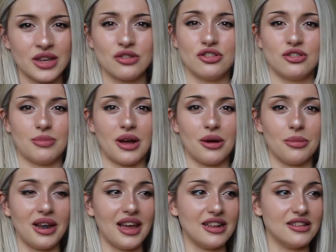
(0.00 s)
I just spat on
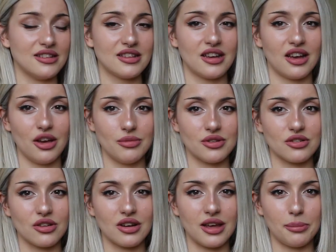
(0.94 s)
my lens. I hope there's
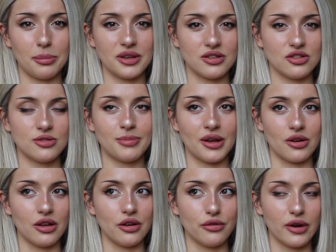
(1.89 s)
not like bits of spit
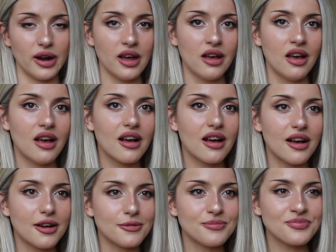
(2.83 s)
all over it.
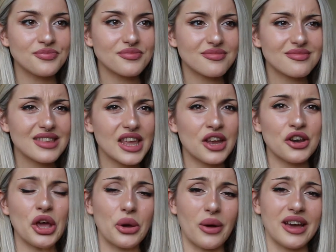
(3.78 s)

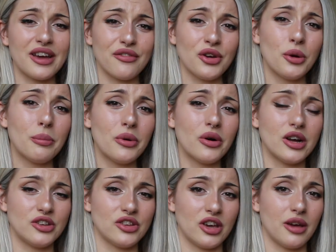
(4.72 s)
No, I have not
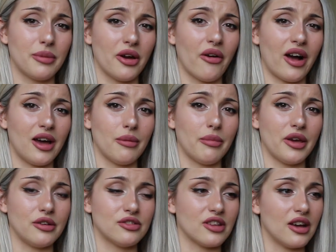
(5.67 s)
bought a turbo higher
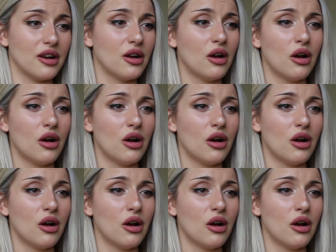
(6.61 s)
booster.